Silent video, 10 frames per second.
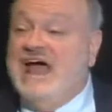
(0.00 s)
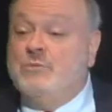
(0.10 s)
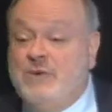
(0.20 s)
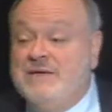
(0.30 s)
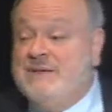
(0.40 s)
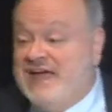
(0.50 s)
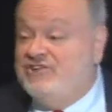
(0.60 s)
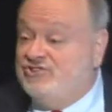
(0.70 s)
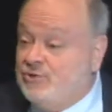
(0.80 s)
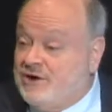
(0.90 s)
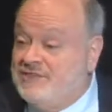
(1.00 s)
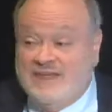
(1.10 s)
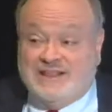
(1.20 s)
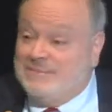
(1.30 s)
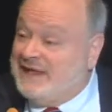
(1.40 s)
And we make sure
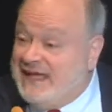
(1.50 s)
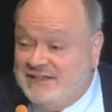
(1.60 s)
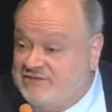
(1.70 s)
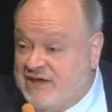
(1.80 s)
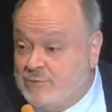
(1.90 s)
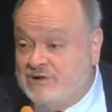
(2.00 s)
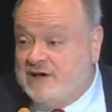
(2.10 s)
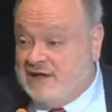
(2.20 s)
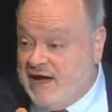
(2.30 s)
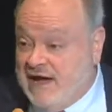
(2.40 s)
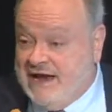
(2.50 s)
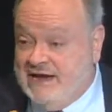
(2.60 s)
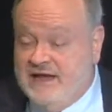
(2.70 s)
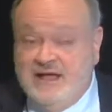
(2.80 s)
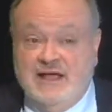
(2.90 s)
that the planes don't collide,